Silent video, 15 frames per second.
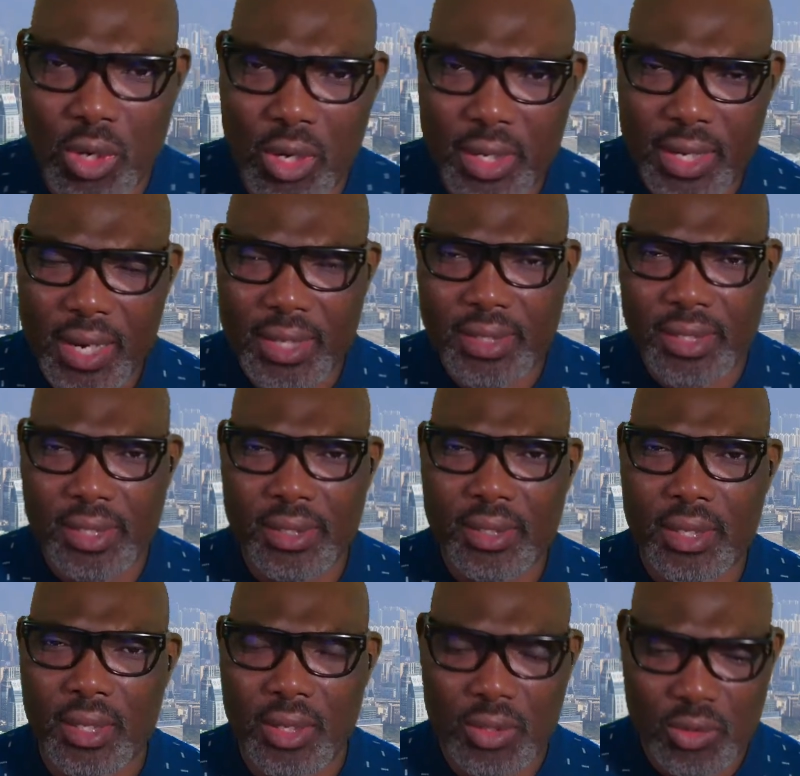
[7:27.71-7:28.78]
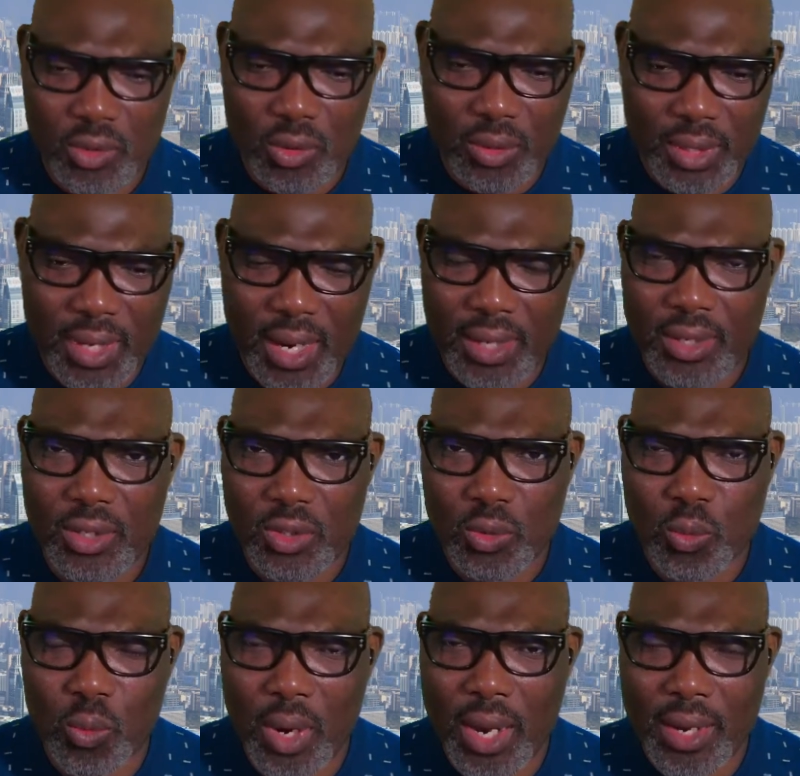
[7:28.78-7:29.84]
connecting. So that is
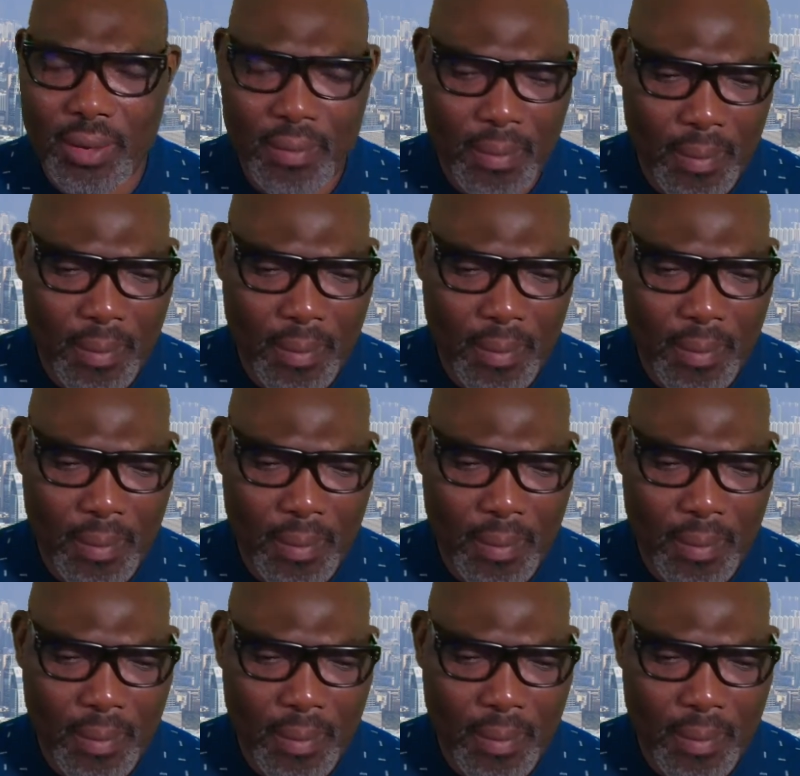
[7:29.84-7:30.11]
why.